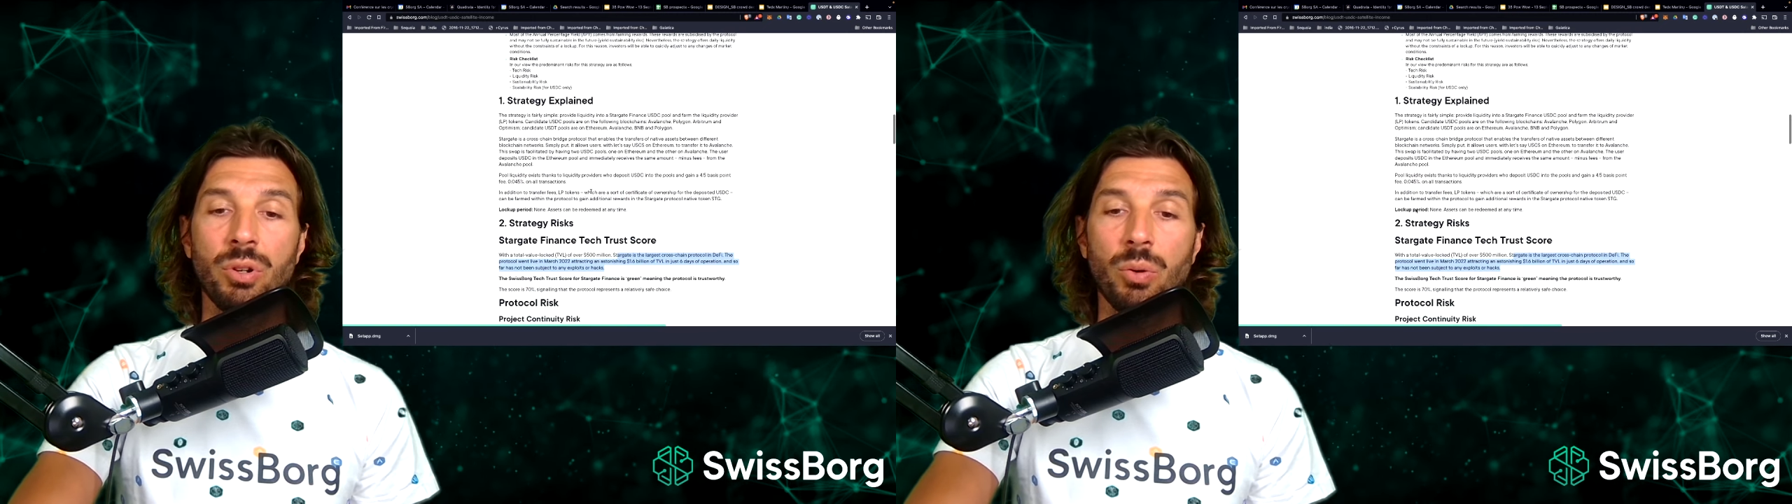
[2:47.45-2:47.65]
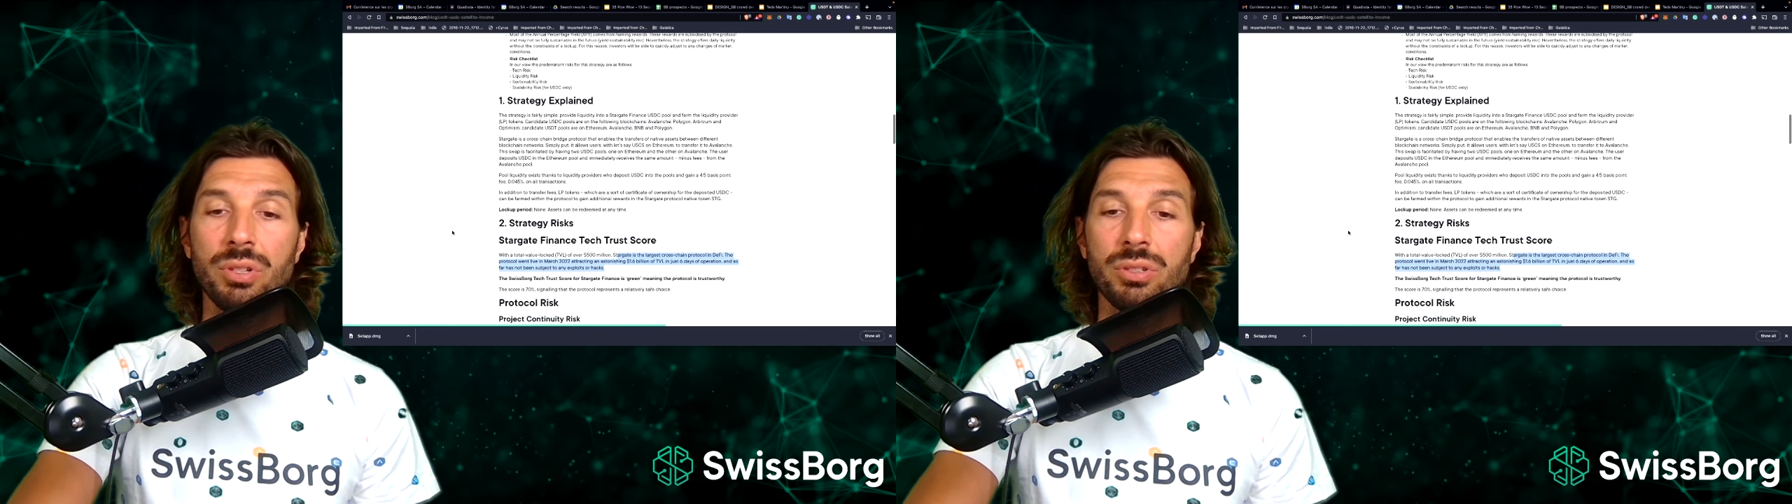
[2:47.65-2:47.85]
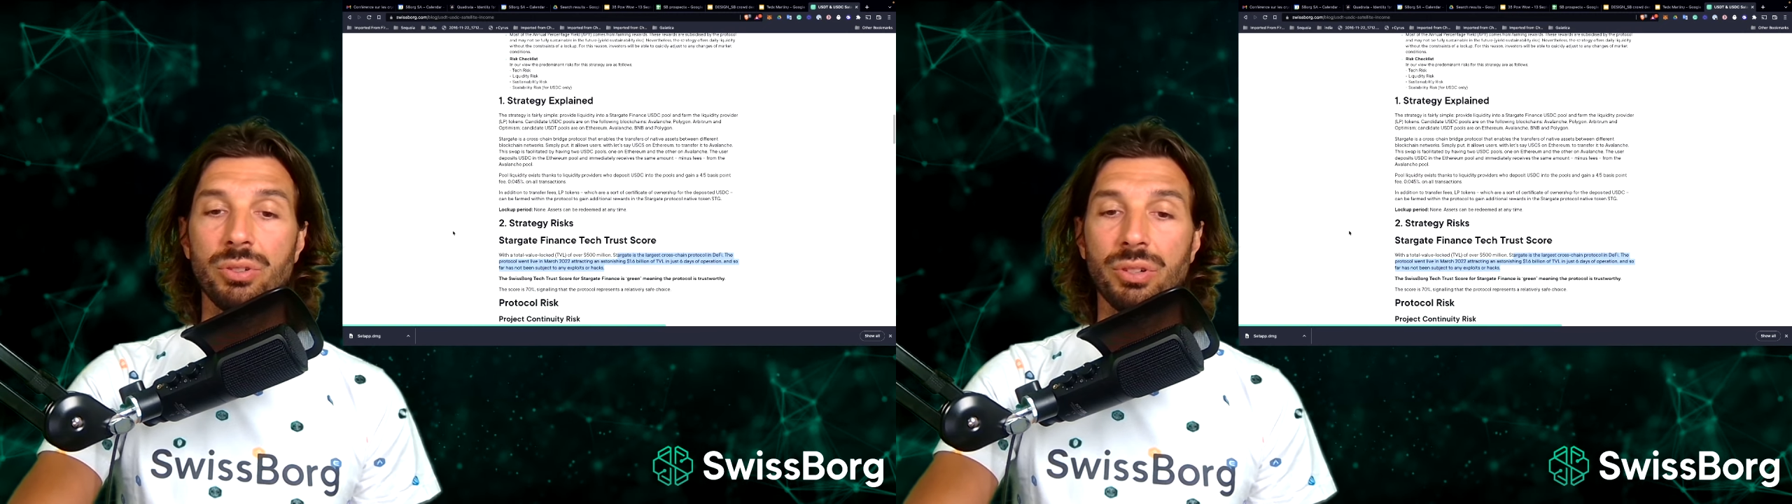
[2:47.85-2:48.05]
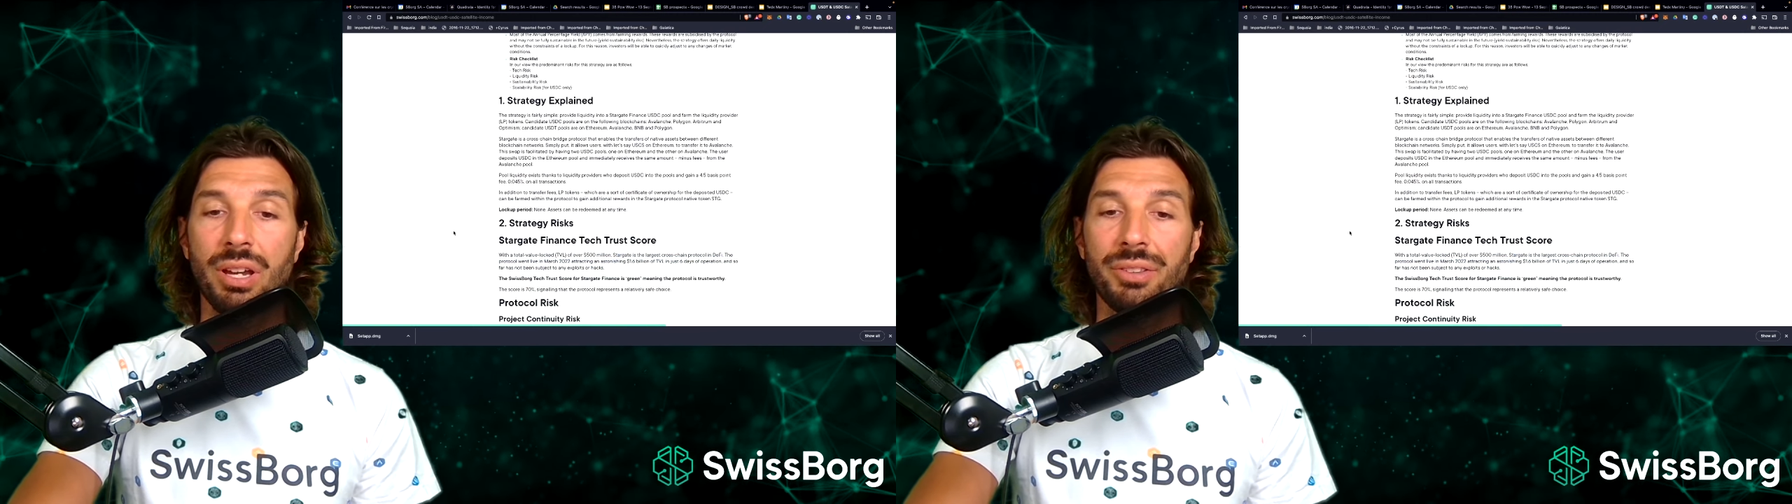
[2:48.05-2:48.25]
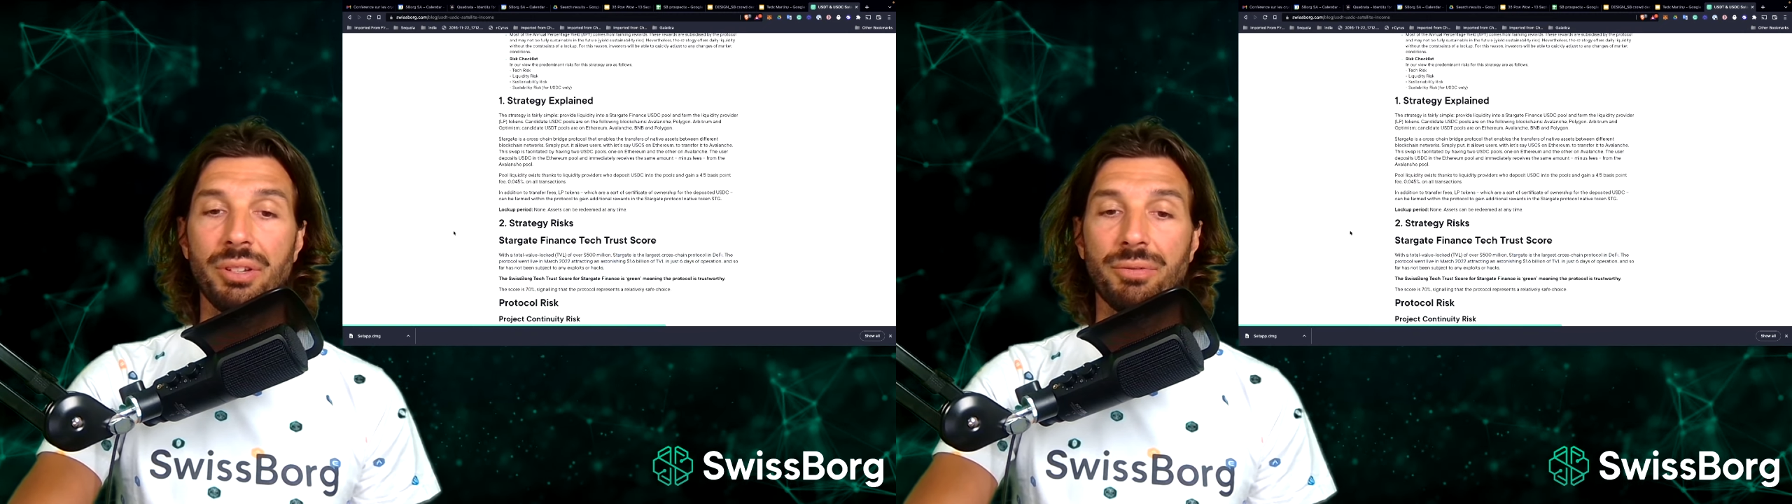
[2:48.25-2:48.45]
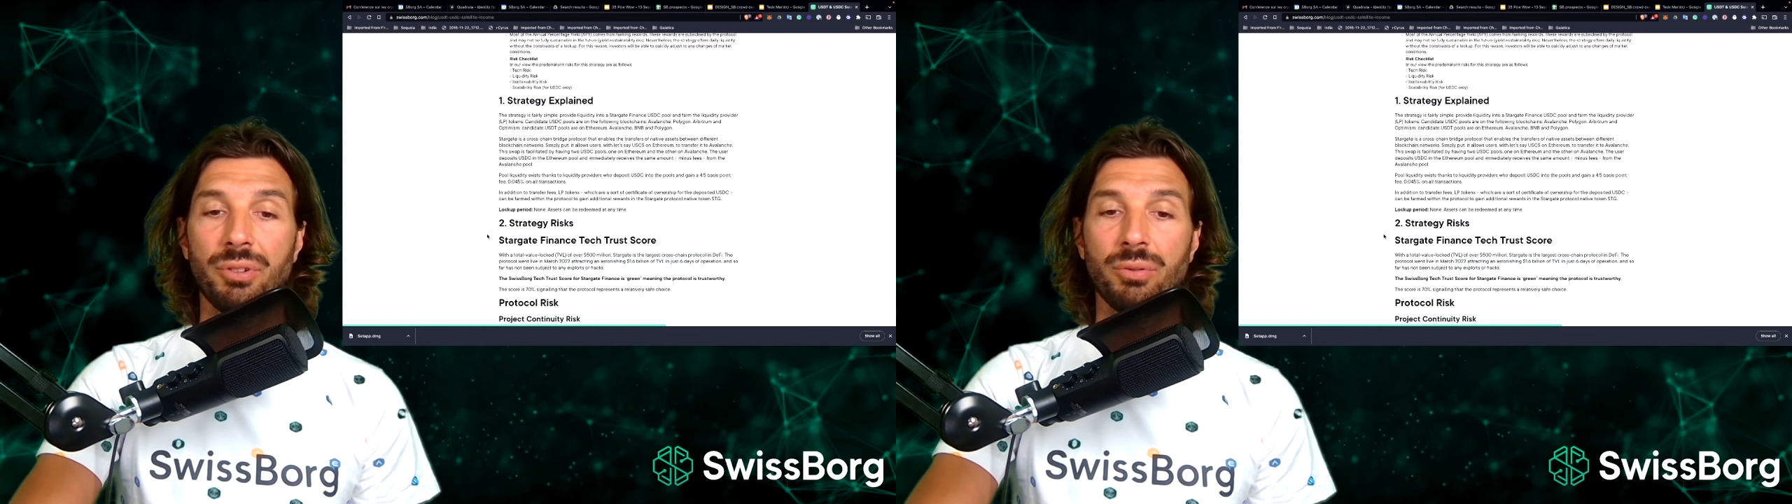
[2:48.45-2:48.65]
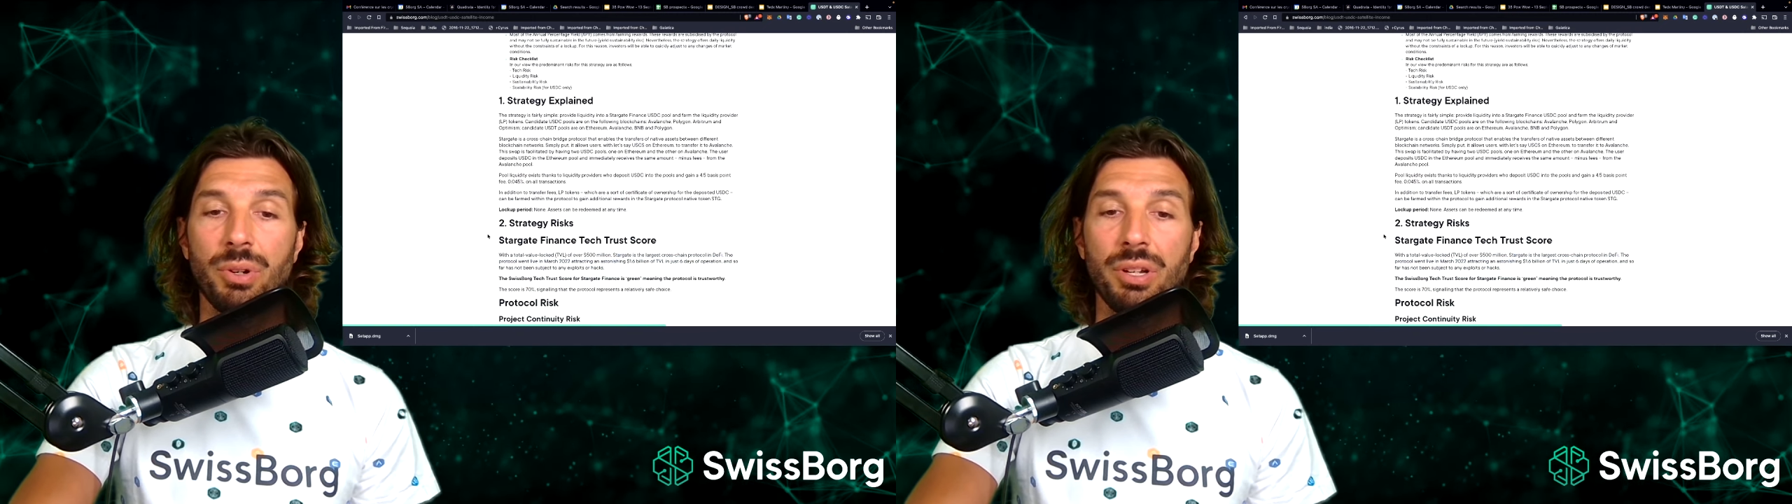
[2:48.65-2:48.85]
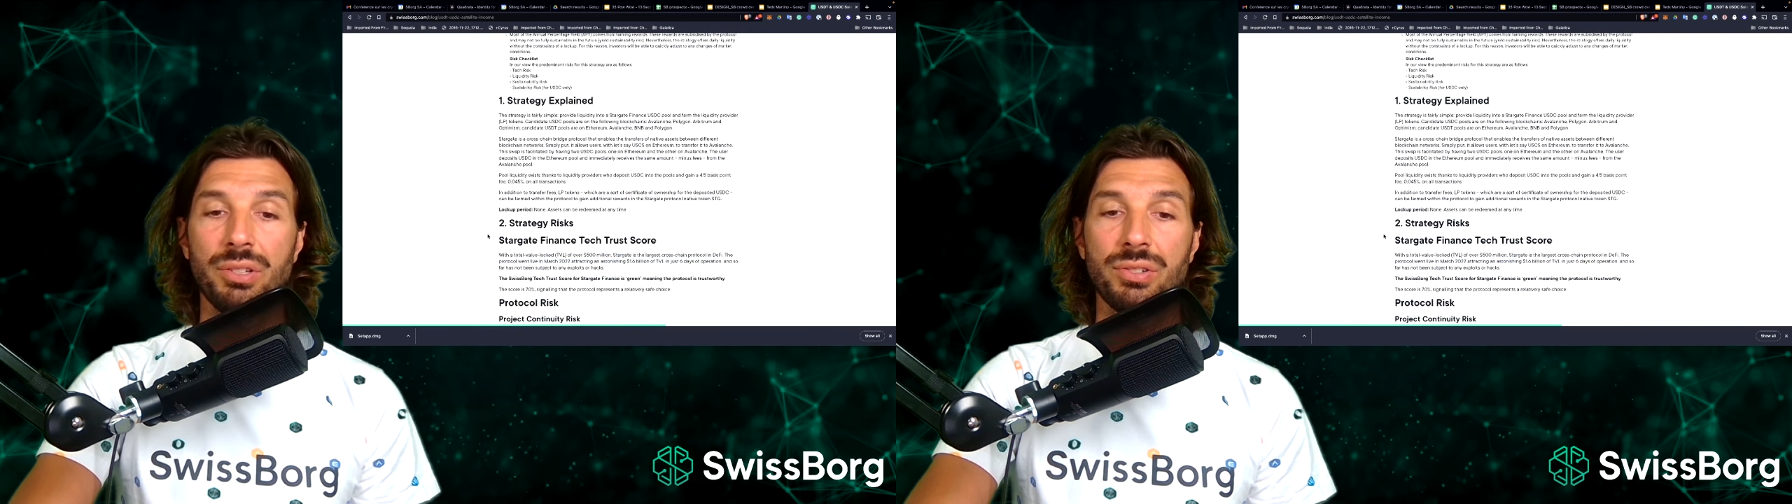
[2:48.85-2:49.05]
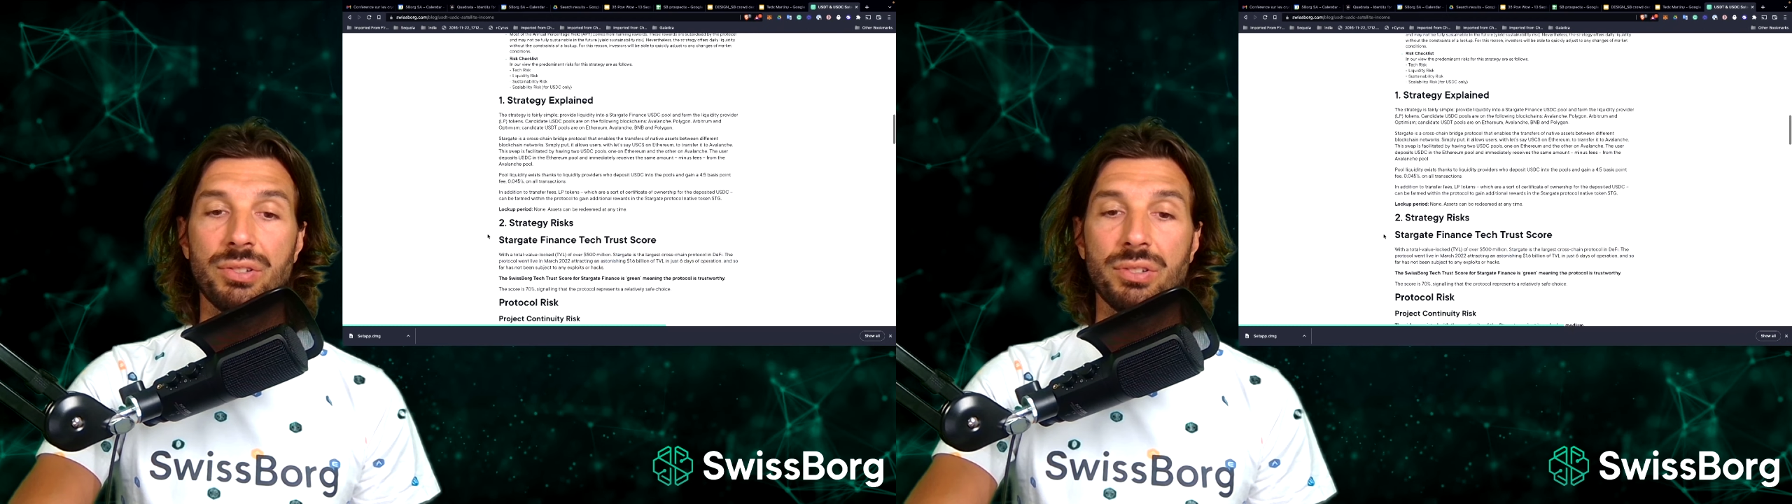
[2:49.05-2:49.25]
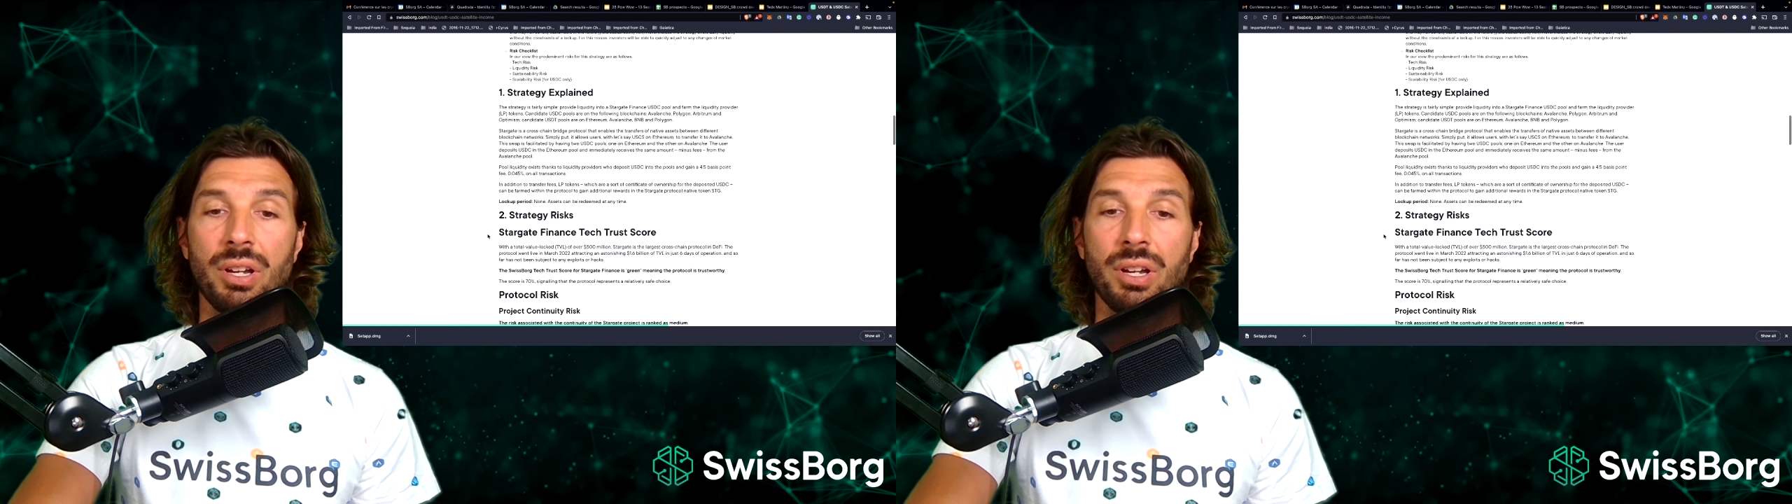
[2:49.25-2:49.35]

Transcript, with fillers: always look at different ways